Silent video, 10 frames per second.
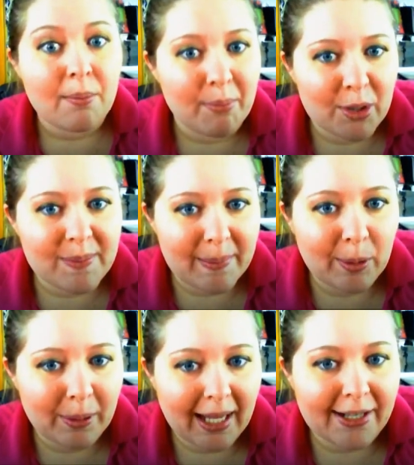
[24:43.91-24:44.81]
most
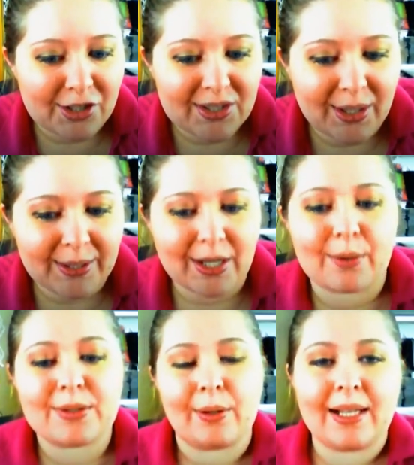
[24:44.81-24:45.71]
people play, just so you
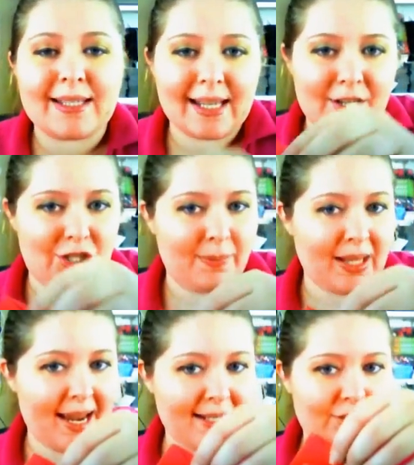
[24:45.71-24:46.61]
know. So let's say she
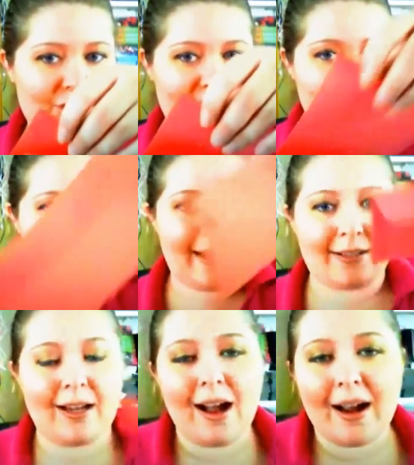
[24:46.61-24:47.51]
plays and she's going to pick
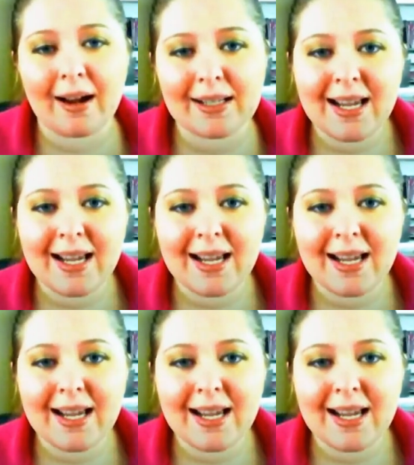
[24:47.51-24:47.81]
out a card.